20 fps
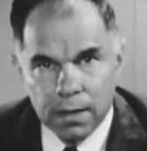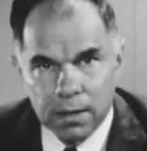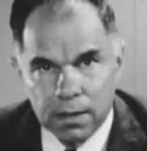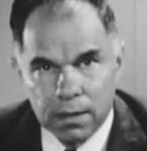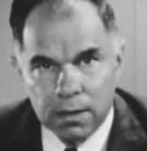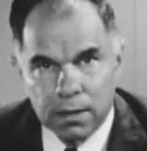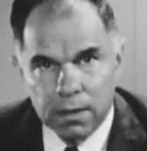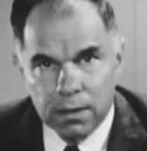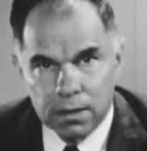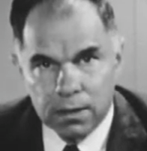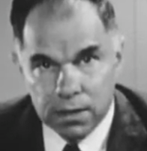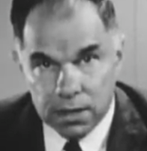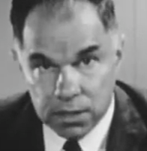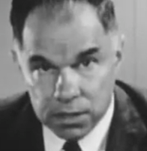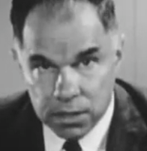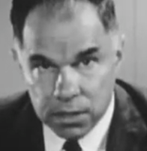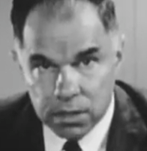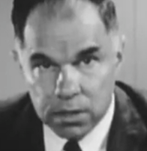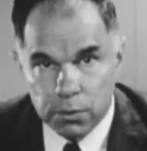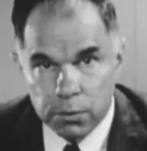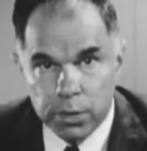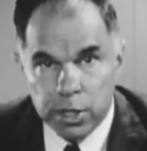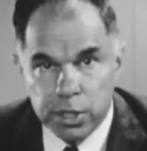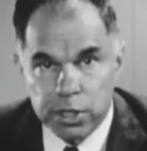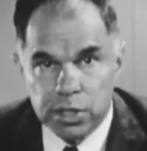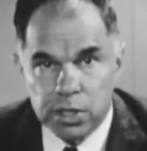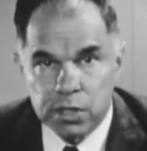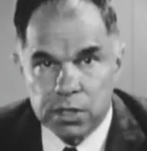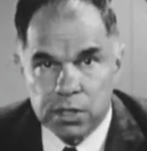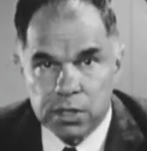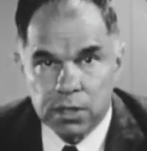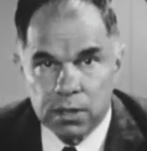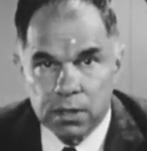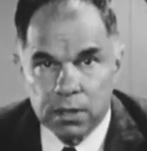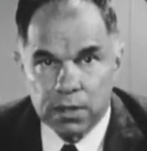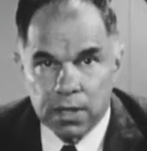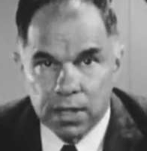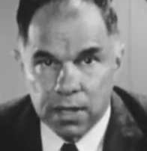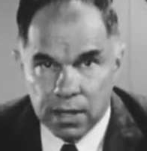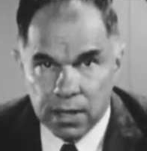And uh, these are the reasons
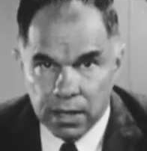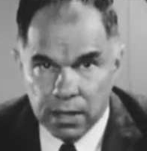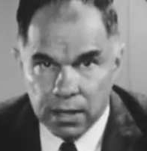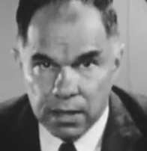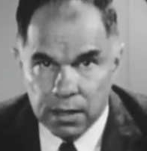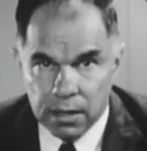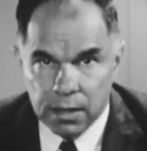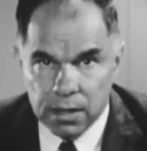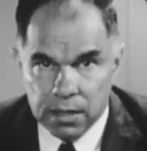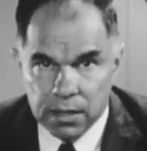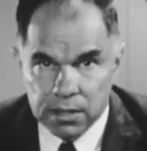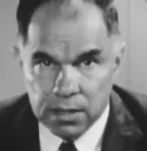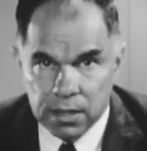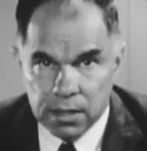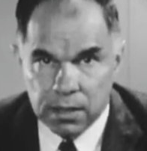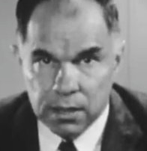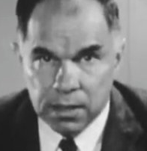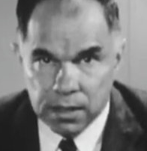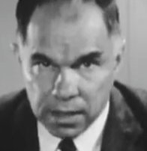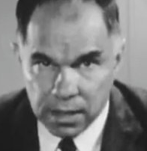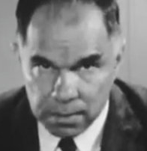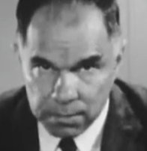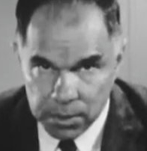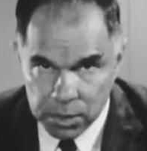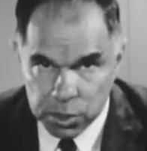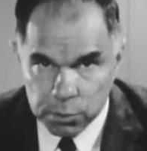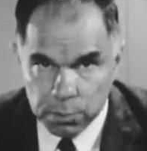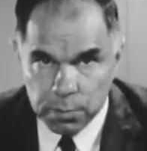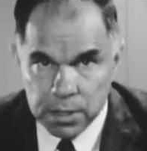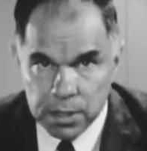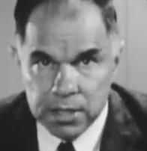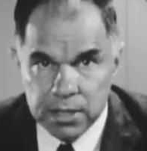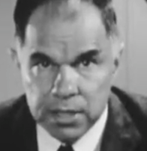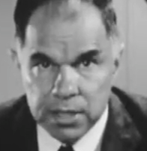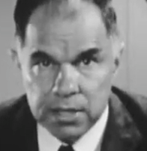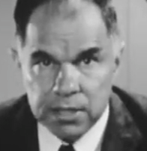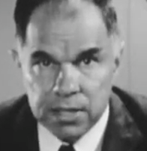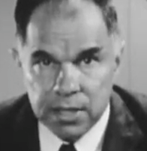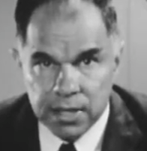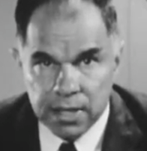uh, that I, as a chemist,
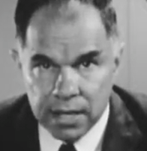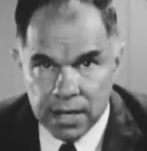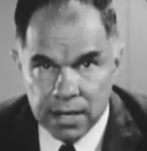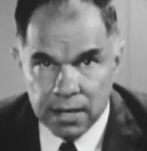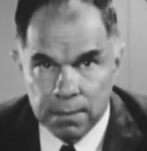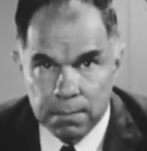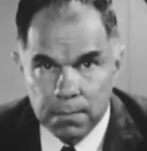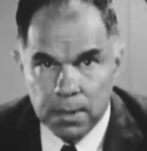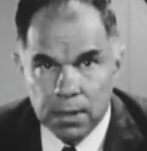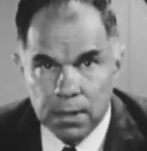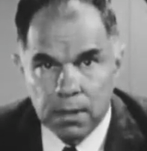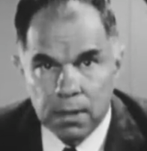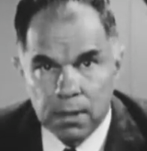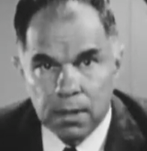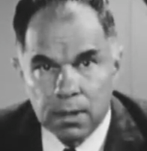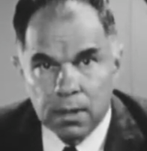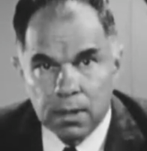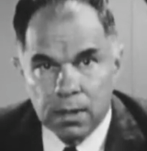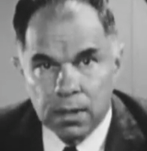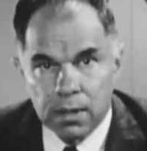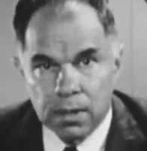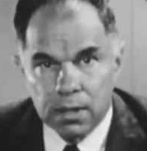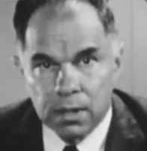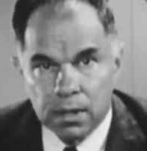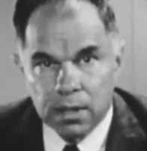busy as I am, uh,